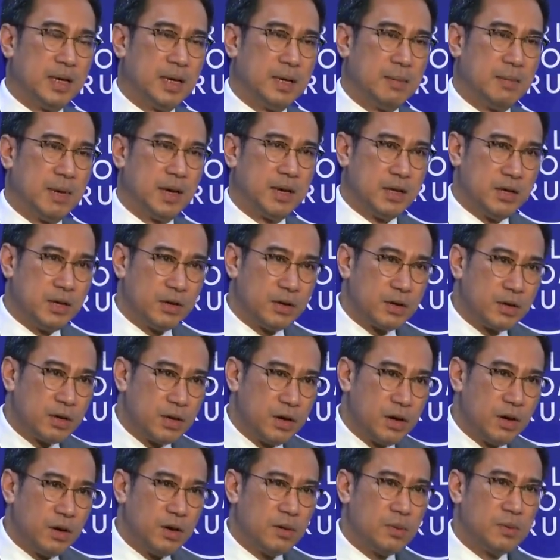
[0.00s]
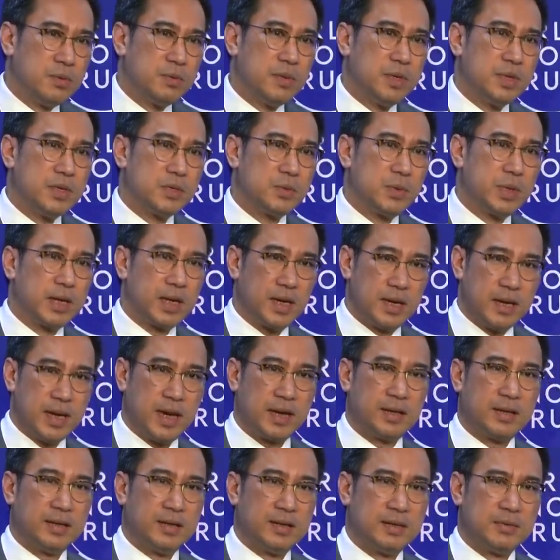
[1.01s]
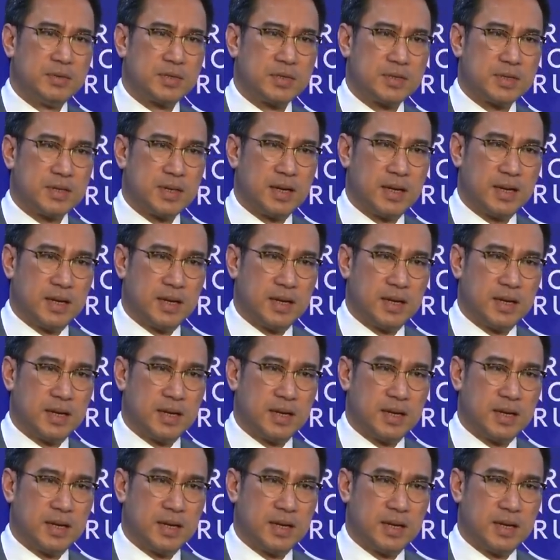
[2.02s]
about a year ago was we connected, it was